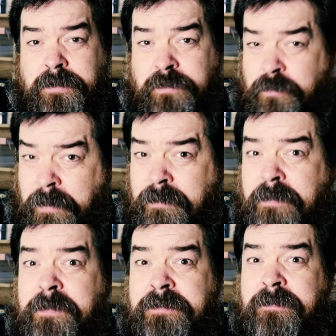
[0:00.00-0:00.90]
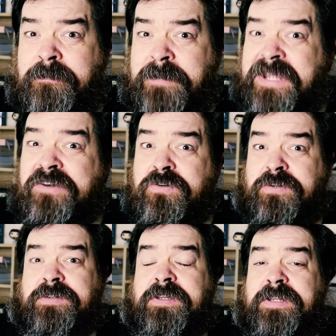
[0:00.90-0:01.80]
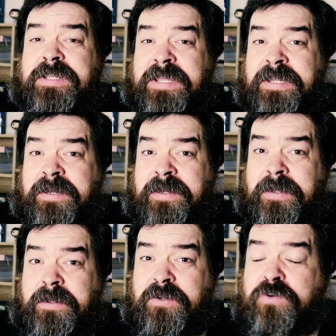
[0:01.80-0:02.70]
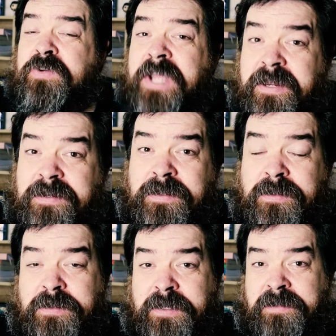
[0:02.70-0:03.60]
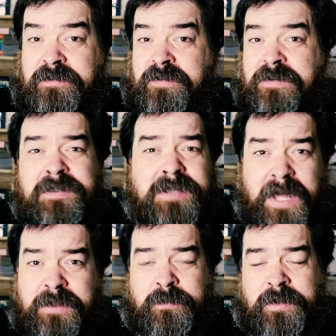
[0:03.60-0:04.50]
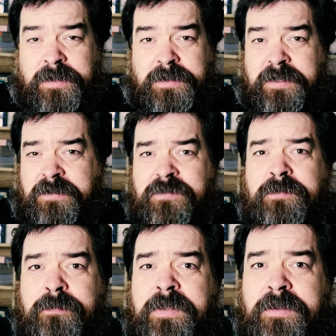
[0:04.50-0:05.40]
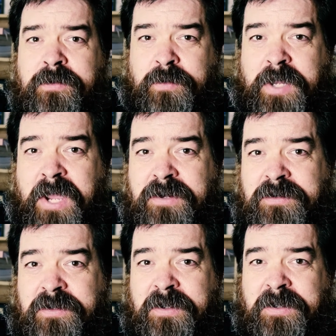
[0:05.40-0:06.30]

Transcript: you'll probably be interested in creating things and gathering things to be created.